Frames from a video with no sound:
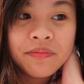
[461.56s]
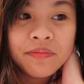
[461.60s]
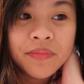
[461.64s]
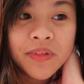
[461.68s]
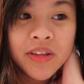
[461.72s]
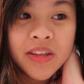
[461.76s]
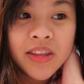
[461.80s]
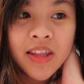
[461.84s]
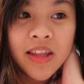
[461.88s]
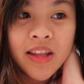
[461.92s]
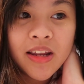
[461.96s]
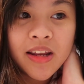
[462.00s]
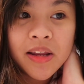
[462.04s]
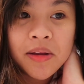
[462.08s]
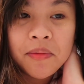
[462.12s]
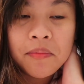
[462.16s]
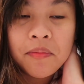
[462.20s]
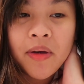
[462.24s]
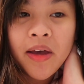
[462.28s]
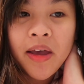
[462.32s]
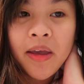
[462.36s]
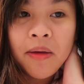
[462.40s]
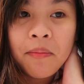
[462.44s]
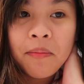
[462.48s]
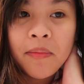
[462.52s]
But then in
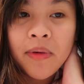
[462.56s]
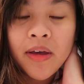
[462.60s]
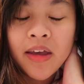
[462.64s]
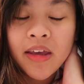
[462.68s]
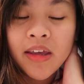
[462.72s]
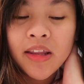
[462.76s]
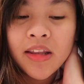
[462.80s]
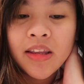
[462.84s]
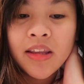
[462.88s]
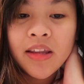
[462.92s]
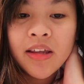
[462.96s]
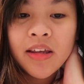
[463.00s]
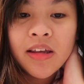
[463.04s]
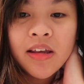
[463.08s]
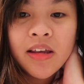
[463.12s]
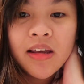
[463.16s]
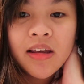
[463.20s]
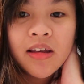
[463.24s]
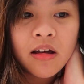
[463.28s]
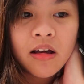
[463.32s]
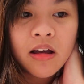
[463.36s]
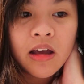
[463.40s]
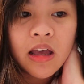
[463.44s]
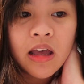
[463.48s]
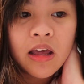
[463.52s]
my mind,
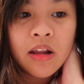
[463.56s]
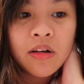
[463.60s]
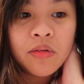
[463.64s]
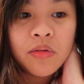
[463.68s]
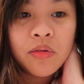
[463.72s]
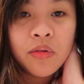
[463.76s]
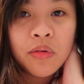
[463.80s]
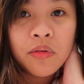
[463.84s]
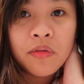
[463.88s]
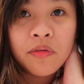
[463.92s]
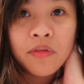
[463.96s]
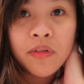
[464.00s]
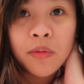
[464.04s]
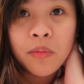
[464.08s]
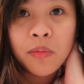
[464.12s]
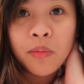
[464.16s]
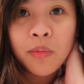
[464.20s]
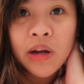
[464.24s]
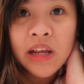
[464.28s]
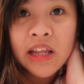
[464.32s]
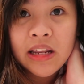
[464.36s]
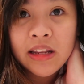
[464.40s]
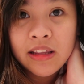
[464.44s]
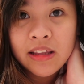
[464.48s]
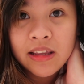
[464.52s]
I don't know if I'm
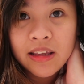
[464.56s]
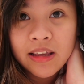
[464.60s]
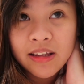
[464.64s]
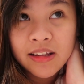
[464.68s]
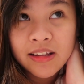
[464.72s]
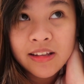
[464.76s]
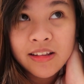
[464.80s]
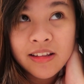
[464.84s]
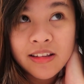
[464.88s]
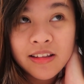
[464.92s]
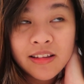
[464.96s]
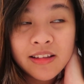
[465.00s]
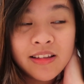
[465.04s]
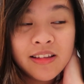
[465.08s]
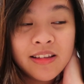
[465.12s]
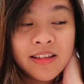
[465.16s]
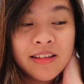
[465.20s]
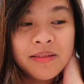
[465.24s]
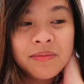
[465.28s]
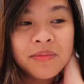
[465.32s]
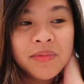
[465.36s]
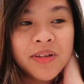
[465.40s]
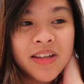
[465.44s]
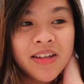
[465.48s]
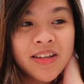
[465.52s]
ready yet
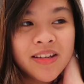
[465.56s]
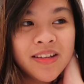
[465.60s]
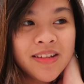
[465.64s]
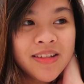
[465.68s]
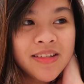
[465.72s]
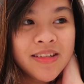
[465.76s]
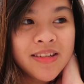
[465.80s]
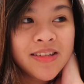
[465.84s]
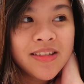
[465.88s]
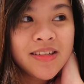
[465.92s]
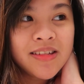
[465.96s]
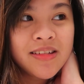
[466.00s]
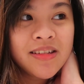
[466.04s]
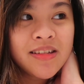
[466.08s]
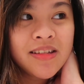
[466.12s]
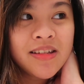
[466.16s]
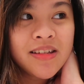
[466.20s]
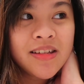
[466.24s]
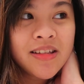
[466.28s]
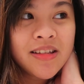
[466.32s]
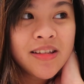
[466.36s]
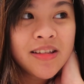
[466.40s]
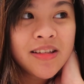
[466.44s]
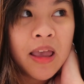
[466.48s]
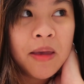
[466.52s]
because
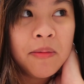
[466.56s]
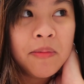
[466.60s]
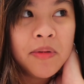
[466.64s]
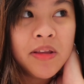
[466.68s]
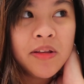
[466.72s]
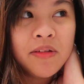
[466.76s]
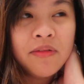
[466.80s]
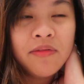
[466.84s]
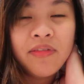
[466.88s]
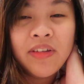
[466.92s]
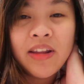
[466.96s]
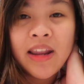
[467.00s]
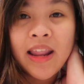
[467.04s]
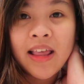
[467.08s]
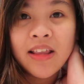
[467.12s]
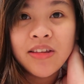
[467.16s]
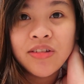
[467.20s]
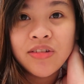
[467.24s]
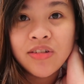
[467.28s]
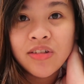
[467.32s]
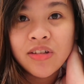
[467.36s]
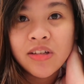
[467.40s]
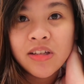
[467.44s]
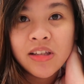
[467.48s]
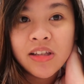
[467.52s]
I mean
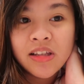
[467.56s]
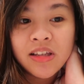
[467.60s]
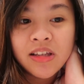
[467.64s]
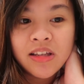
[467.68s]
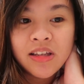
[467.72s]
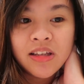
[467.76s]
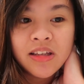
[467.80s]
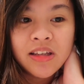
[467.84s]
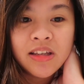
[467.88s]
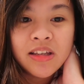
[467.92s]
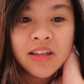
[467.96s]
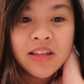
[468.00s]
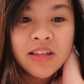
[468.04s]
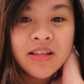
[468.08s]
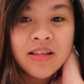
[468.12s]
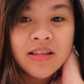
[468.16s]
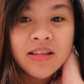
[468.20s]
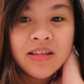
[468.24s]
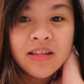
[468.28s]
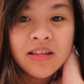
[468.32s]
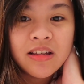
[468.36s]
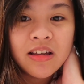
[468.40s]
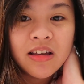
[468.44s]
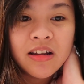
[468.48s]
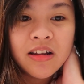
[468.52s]
financially
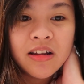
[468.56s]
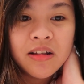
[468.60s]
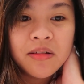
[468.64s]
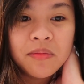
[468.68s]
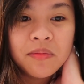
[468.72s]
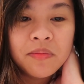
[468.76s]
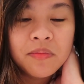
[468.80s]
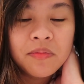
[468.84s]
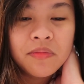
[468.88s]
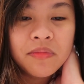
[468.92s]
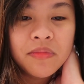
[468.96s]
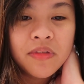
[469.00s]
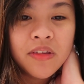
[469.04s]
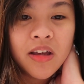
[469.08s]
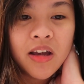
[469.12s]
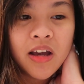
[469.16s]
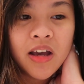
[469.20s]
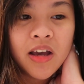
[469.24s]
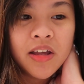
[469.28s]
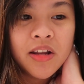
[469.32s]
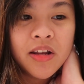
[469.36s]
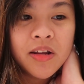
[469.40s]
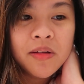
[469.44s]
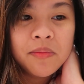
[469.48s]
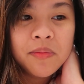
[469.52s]
it's gonna
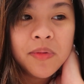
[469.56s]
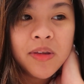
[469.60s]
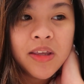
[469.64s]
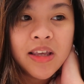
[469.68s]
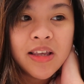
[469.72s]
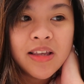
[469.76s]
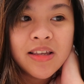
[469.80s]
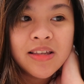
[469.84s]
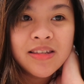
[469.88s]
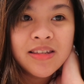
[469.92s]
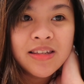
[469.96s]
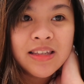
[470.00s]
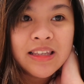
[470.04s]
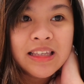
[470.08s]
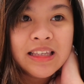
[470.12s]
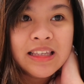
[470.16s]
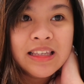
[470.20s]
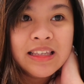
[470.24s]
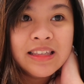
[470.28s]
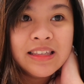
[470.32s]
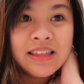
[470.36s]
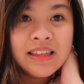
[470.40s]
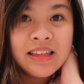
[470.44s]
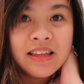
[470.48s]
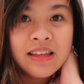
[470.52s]
not gonna be as
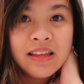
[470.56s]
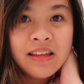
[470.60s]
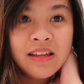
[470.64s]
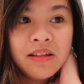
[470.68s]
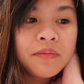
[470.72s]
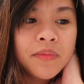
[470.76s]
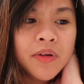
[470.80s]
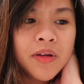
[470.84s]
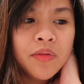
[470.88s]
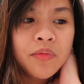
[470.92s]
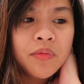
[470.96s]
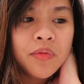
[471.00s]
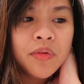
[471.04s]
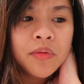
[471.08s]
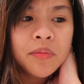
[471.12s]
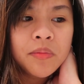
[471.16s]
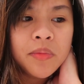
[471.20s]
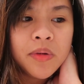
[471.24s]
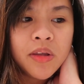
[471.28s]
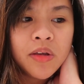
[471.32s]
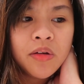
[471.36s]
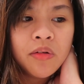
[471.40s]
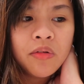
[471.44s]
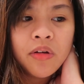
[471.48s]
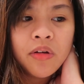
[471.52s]
easy but we'll be